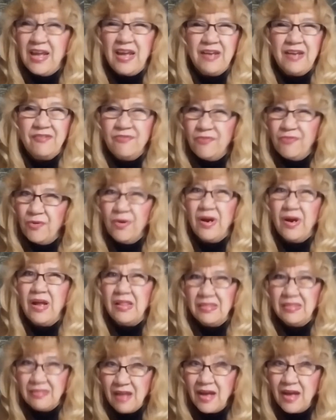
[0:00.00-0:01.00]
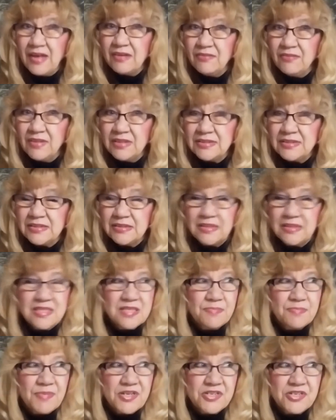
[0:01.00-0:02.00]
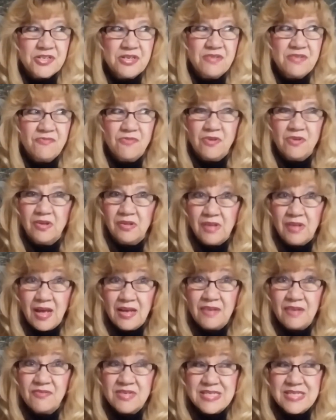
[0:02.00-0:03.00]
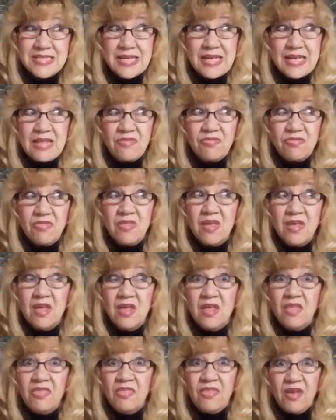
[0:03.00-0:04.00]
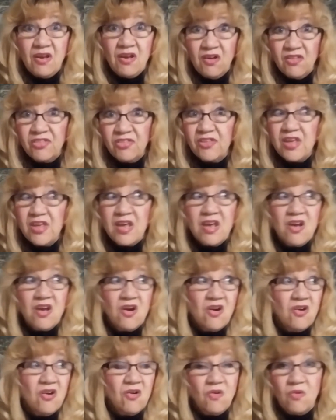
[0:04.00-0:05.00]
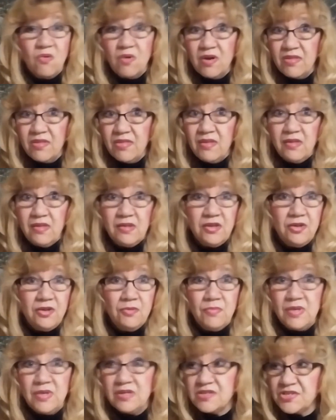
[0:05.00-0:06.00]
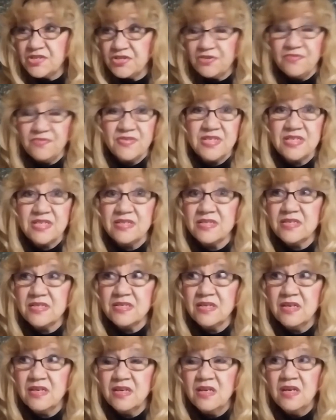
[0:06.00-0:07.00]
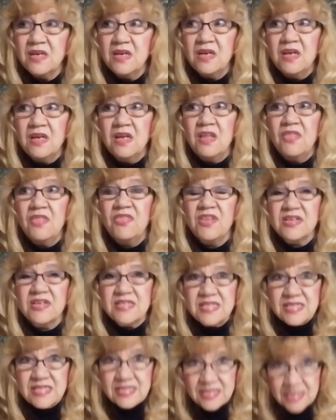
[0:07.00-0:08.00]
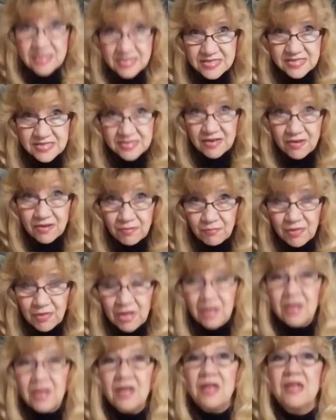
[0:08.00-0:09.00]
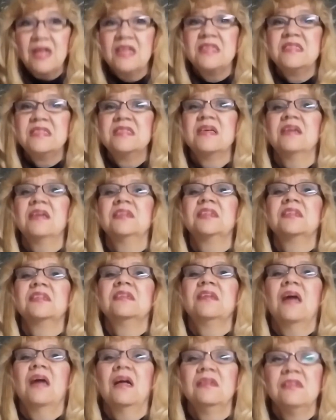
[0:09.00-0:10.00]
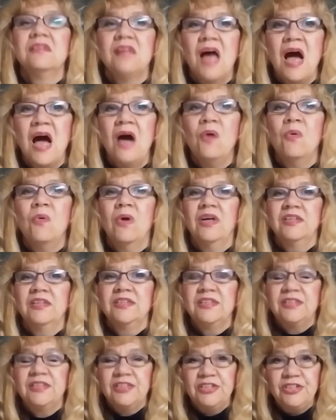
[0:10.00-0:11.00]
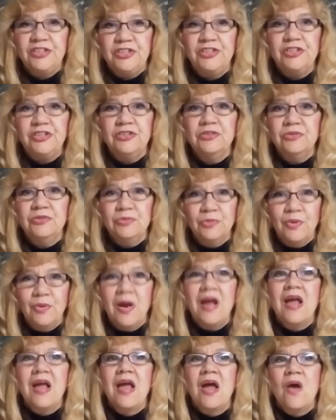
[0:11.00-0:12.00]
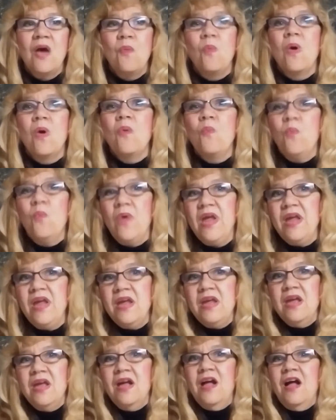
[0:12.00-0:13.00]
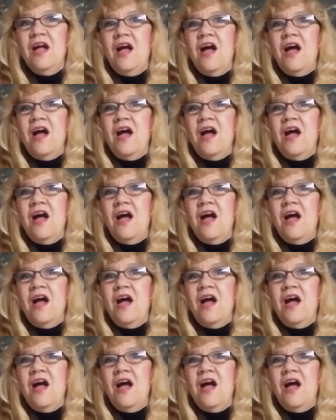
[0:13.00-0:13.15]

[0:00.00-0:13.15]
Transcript: And for a lot of us, especially for a lot of us in the healthcare or the human services, the system doesn't allow us to do what we